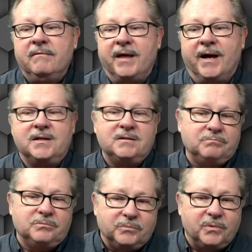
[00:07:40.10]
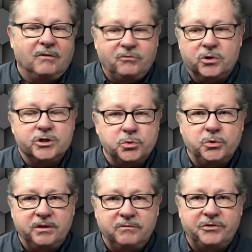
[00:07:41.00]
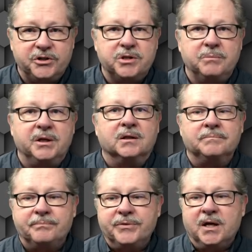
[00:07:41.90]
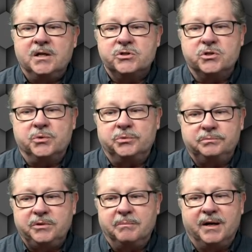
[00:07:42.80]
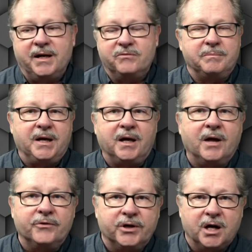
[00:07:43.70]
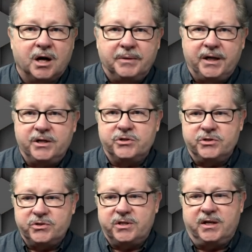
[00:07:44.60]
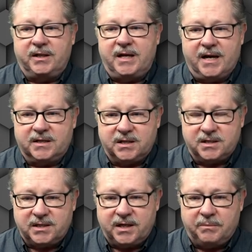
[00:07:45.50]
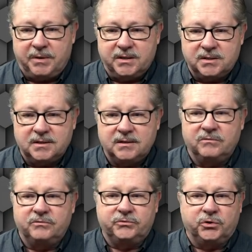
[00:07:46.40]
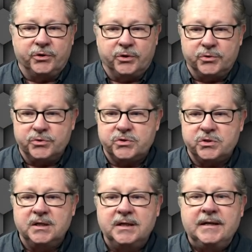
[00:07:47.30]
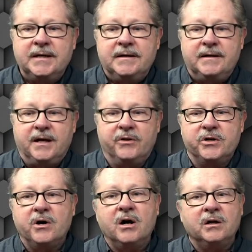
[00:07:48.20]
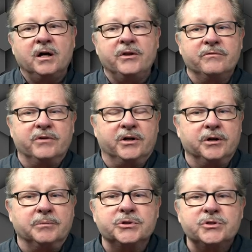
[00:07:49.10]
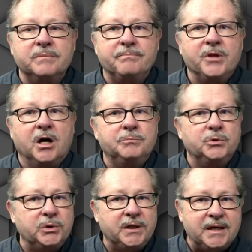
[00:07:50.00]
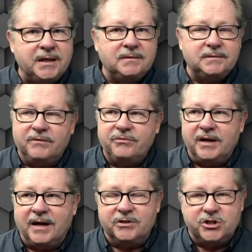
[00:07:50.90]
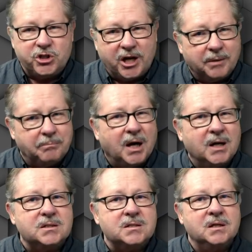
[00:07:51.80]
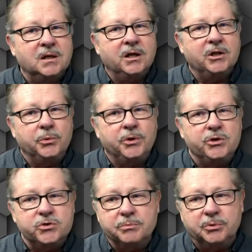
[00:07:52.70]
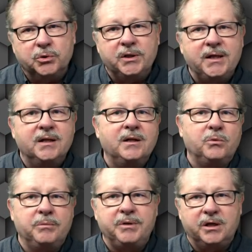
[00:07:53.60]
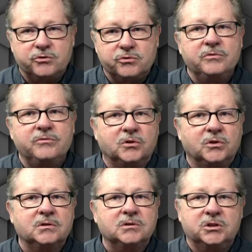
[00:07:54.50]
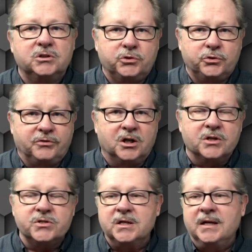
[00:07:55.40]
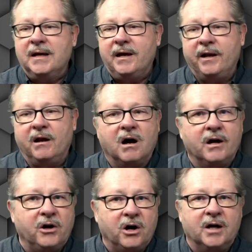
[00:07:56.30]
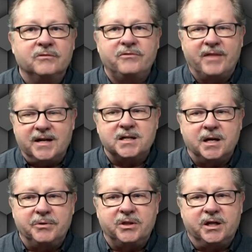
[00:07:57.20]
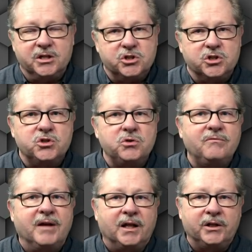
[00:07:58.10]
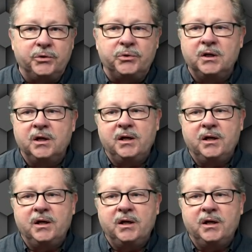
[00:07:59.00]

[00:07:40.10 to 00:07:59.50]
That, of course, wouldn't fit the bill. So you might have to make other accommodations than the Access database for those. Now, there are other variables. A Boolean, if you have a checkbox, you would use a Boolean that would be a true false, true false, and on off, that type of thing. It's a two value,